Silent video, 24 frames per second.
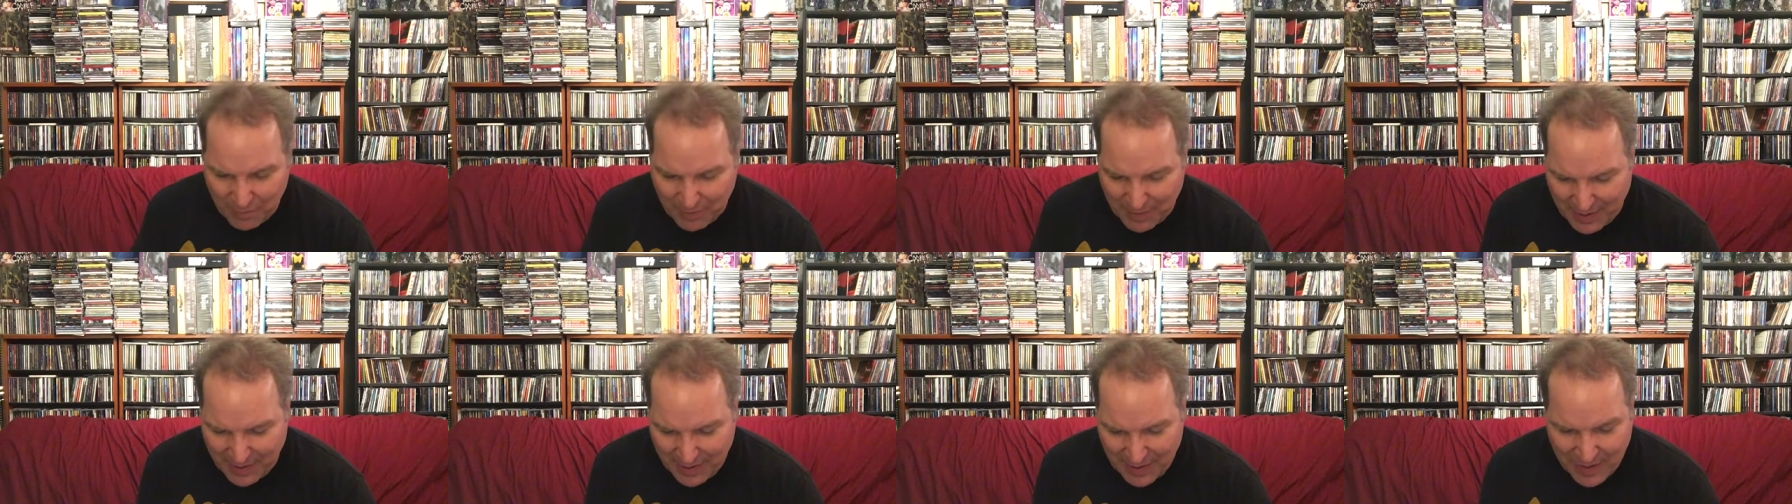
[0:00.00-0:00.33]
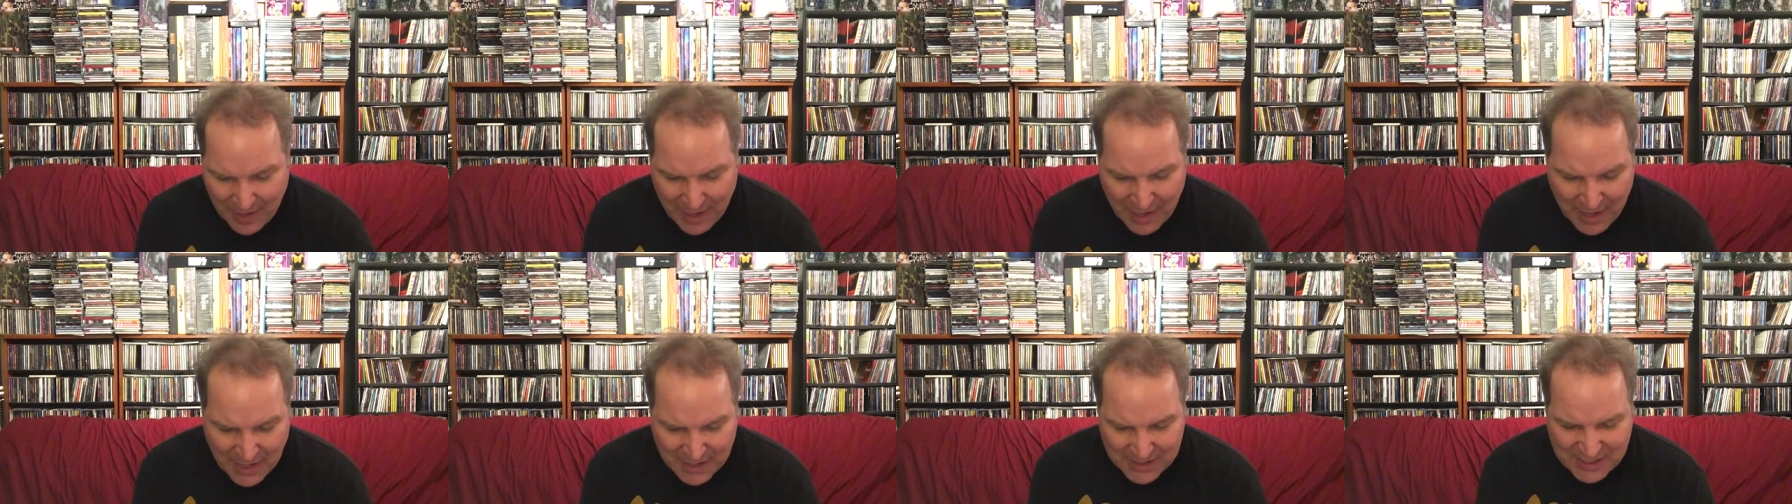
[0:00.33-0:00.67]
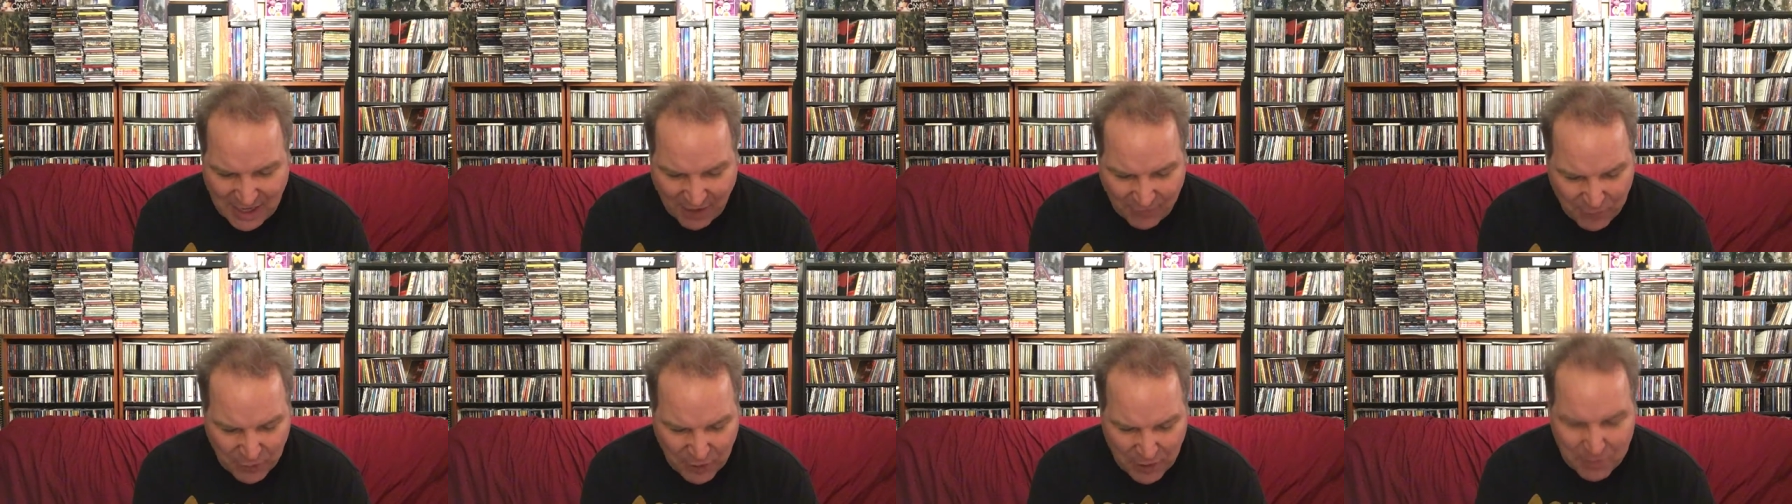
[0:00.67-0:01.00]
But
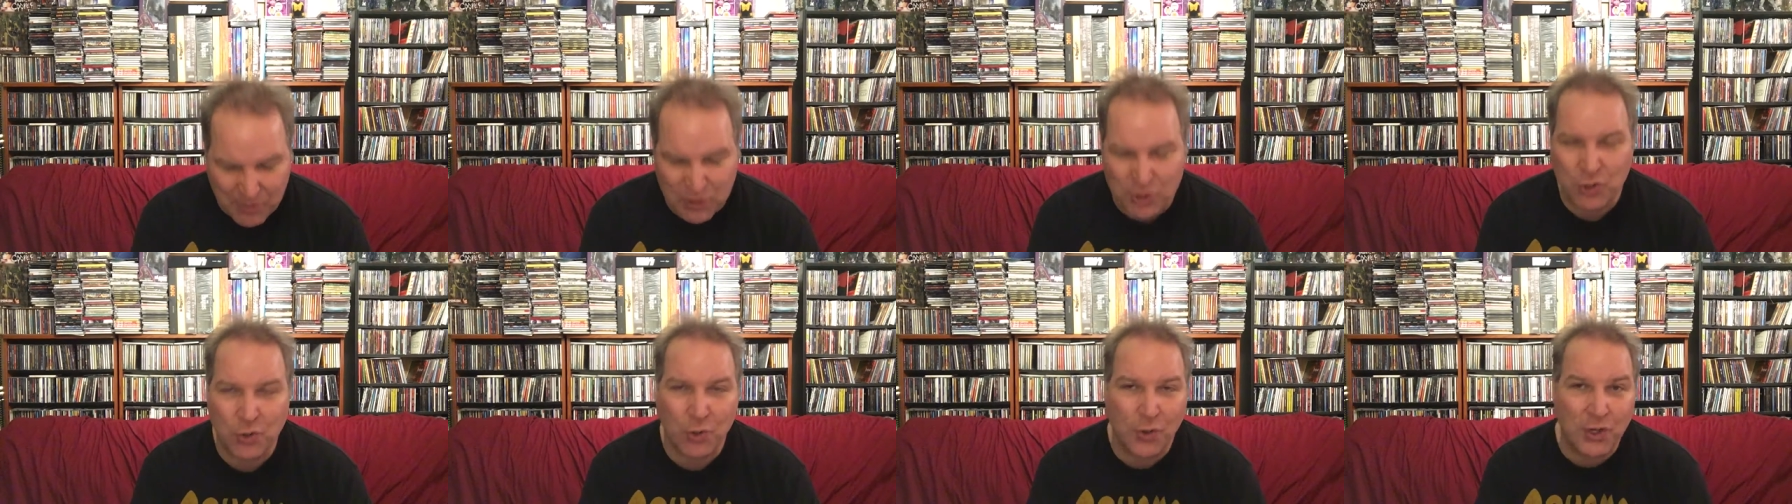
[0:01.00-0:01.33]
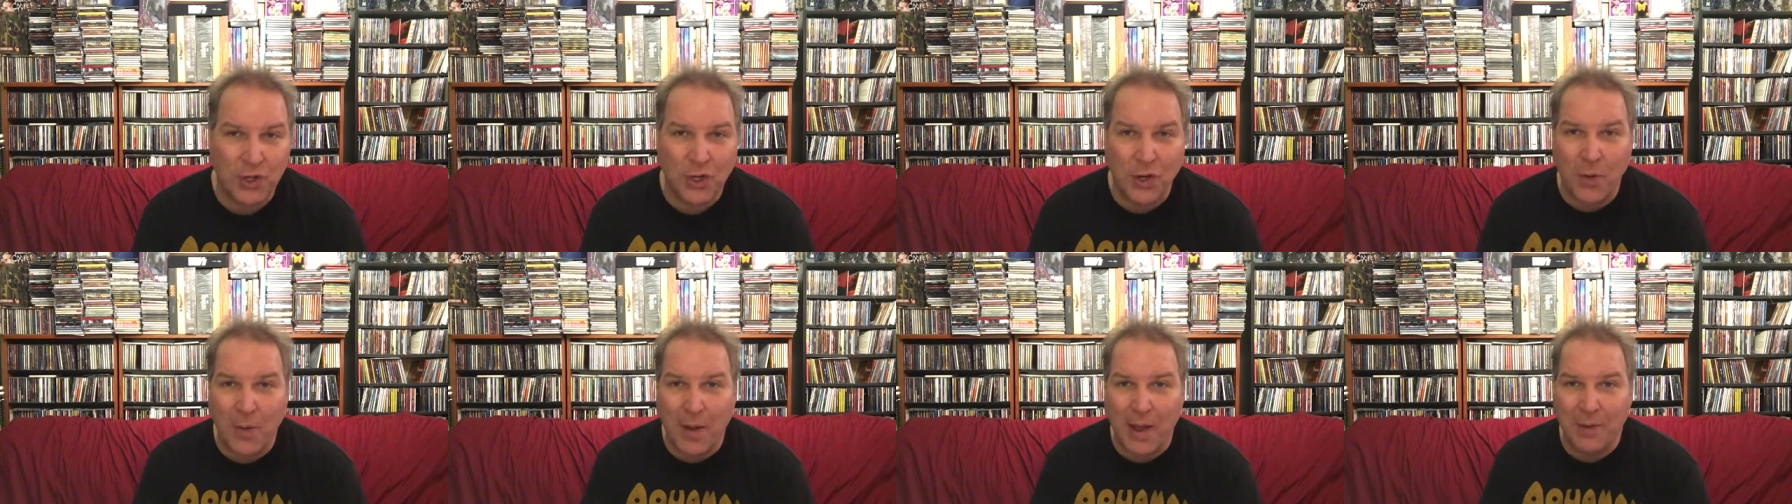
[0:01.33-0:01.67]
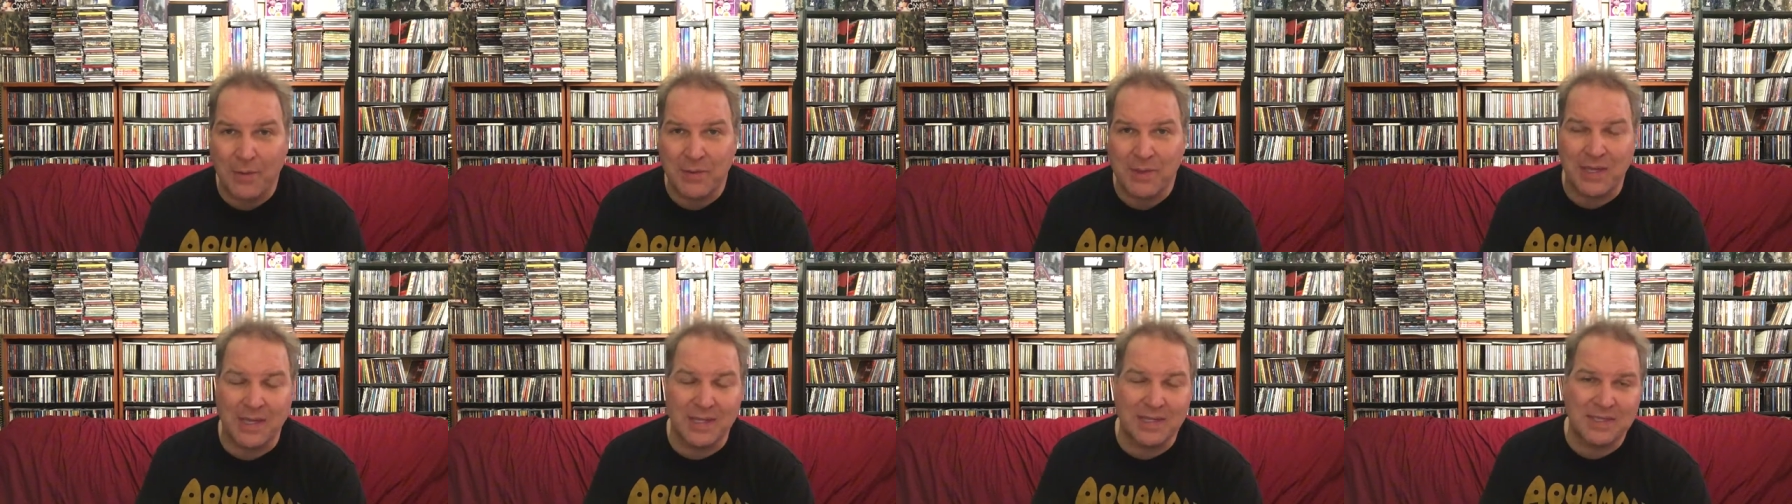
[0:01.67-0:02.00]
definitely be sure you go out
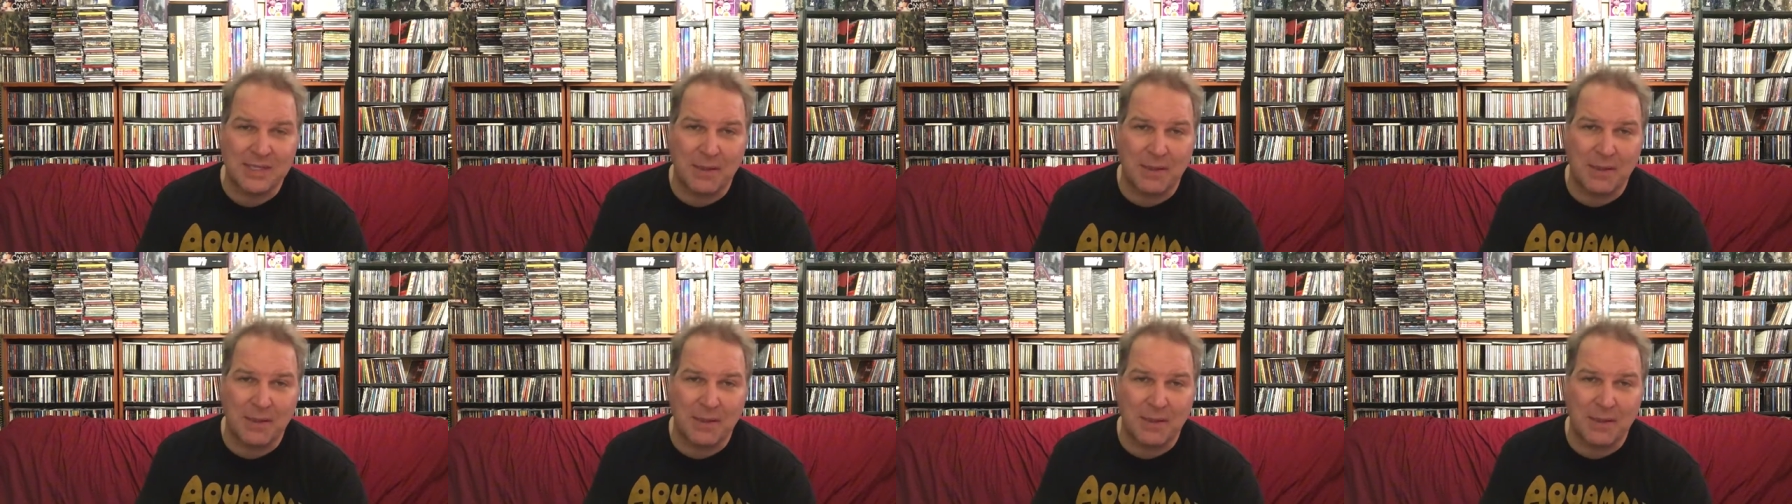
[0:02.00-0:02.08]
and get